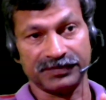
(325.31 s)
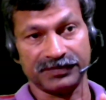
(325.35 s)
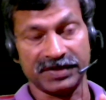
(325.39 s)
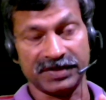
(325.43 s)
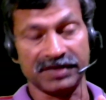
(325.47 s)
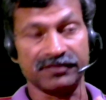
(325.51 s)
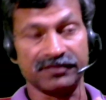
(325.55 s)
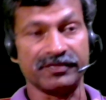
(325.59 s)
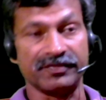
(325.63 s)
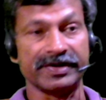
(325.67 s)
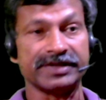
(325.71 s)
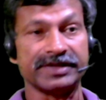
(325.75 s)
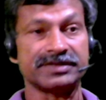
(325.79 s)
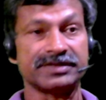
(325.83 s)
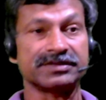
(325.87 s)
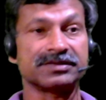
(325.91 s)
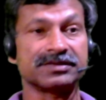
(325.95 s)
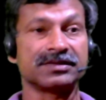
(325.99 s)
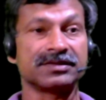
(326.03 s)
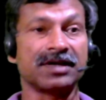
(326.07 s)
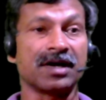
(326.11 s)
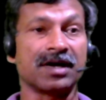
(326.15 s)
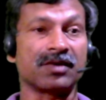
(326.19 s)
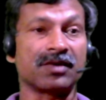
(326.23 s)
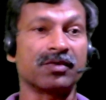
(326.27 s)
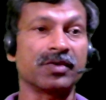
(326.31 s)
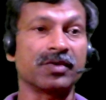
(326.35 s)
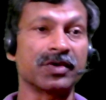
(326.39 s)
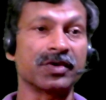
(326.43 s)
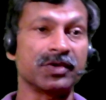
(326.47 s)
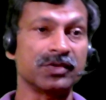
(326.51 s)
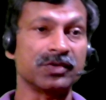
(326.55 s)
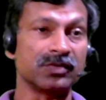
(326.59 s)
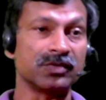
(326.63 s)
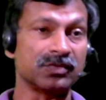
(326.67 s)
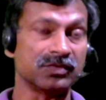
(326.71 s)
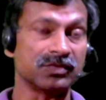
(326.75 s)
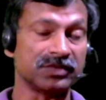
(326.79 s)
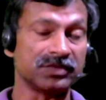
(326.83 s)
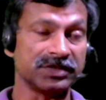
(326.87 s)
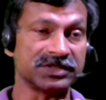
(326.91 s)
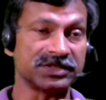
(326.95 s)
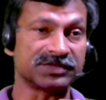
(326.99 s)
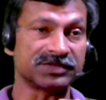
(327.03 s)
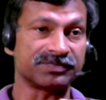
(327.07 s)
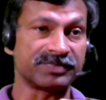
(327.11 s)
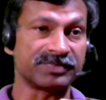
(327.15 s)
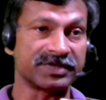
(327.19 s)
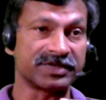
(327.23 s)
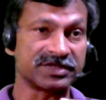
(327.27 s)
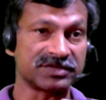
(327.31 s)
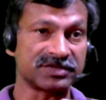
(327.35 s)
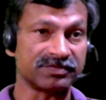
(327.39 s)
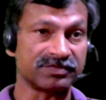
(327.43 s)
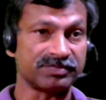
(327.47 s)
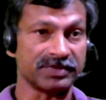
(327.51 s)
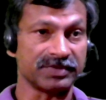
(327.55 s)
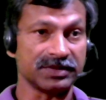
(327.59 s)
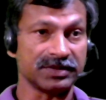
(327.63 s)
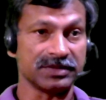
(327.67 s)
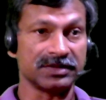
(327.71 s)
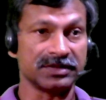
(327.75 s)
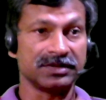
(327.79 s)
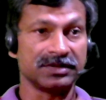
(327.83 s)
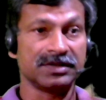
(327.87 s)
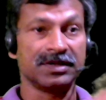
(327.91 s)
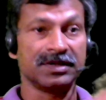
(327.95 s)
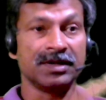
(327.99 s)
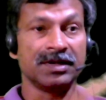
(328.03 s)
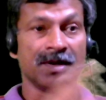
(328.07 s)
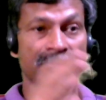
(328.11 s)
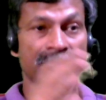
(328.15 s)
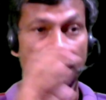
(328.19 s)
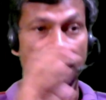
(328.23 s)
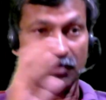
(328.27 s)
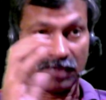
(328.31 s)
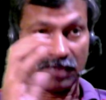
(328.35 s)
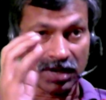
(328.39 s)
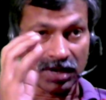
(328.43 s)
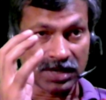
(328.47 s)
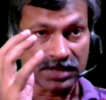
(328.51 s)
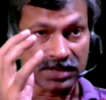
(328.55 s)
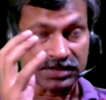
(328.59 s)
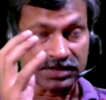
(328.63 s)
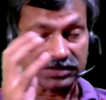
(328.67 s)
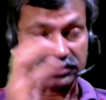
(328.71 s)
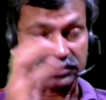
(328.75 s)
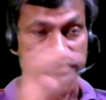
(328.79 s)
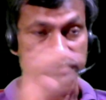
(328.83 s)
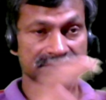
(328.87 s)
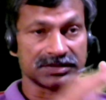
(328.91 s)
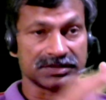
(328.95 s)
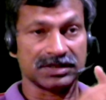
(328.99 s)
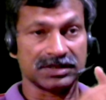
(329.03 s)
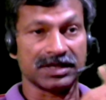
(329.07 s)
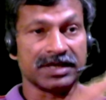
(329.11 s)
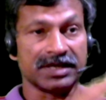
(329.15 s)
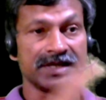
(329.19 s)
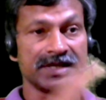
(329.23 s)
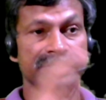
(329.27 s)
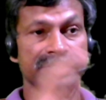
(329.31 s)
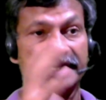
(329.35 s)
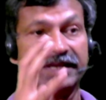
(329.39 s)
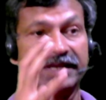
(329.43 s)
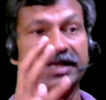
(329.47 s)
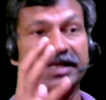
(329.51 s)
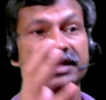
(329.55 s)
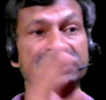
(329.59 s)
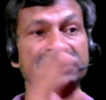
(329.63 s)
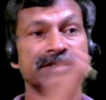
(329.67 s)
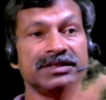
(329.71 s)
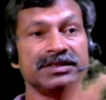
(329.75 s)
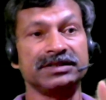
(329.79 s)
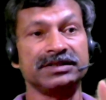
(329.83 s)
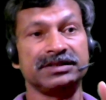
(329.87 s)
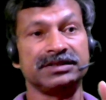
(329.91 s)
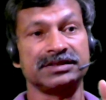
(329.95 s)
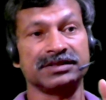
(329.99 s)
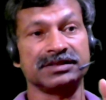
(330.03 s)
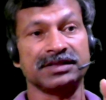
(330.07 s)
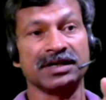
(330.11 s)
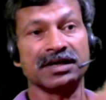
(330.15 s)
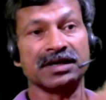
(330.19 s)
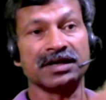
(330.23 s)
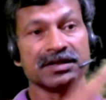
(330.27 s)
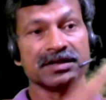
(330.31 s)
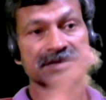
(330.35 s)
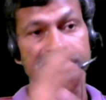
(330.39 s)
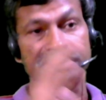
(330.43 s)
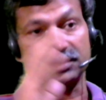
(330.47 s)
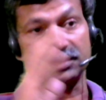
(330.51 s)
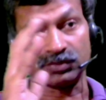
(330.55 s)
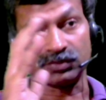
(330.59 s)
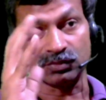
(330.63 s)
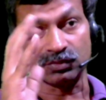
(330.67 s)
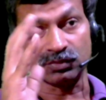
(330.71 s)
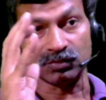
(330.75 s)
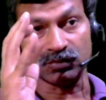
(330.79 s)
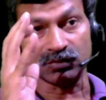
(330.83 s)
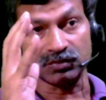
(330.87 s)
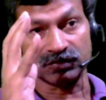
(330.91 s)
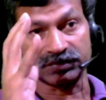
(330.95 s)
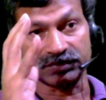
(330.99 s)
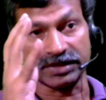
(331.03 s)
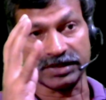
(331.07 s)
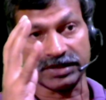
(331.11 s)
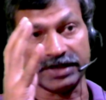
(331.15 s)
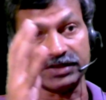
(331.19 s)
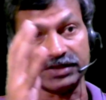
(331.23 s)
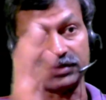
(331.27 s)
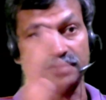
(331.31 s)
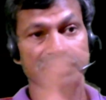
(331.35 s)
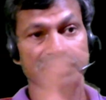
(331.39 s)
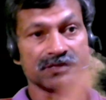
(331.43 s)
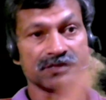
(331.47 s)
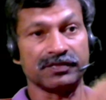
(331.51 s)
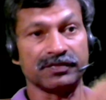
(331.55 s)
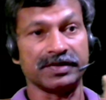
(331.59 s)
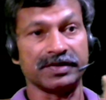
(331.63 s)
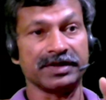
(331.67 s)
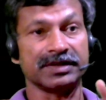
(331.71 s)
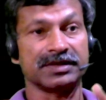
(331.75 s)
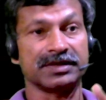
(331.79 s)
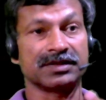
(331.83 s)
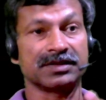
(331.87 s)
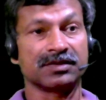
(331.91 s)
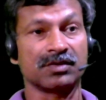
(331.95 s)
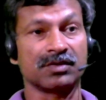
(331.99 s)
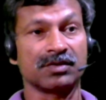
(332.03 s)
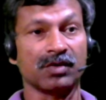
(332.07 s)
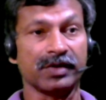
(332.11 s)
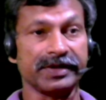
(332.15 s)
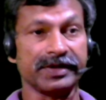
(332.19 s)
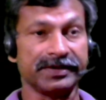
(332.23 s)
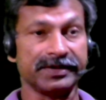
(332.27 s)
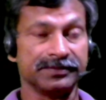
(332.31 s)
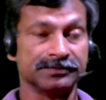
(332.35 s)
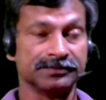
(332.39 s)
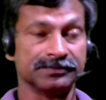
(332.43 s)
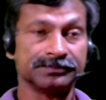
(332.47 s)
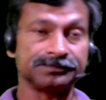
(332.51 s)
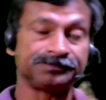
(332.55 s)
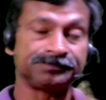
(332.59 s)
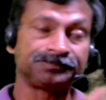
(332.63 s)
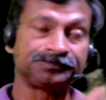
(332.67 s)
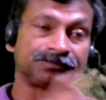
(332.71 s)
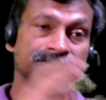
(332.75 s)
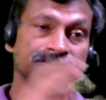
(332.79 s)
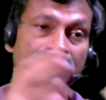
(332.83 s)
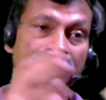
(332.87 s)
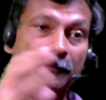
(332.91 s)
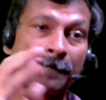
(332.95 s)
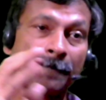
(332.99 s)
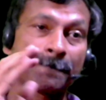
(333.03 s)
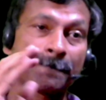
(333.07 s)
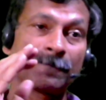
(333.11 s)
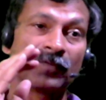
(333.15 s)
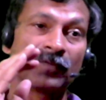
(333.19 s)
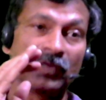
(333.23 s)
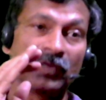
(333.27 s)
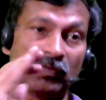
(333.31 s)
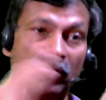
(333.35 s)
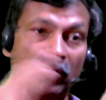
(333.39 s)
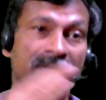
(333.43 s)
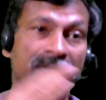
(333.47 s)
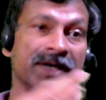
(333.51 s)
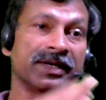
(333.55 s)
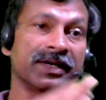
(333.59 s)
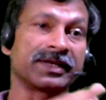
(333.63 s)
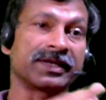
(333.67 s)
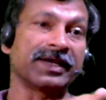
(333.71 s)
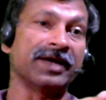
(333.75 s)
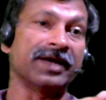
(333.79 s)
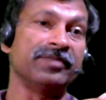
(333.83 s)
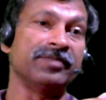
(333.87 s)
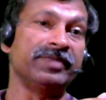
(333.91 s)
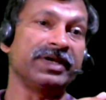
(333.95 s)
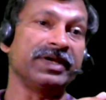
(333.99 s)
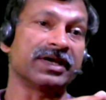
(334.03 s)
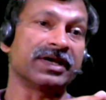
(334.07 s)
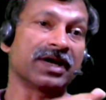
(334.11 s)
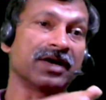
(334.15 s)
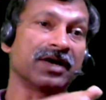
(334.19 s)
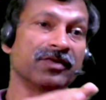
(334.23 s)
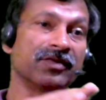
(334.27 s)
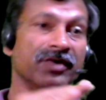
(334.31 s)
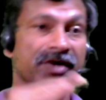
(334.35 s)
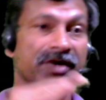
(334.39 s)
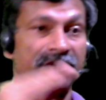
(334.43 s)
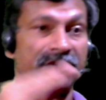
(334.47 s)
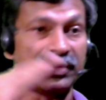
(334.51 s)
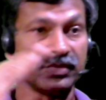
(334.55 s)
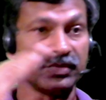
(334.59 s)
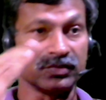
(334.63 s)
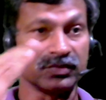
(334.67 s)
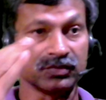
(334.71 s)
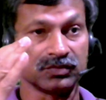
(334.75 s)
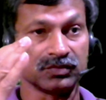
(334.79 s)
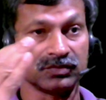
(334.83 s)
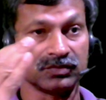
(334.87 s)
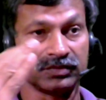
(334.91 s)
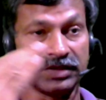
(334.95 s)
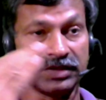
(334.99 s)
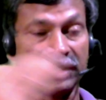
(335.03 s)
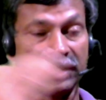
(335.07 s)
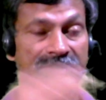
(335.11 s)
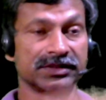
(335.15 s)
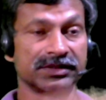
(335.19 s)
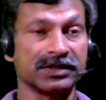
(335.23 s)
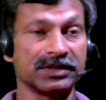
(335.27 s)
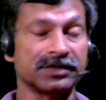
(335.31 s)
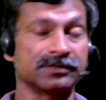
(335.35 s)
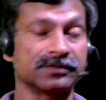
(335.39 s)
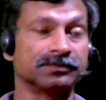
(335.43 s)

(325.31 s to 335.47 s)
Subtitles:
In fact, according to this principle, mass and energy are two sides of a coin. One can be converted into the other.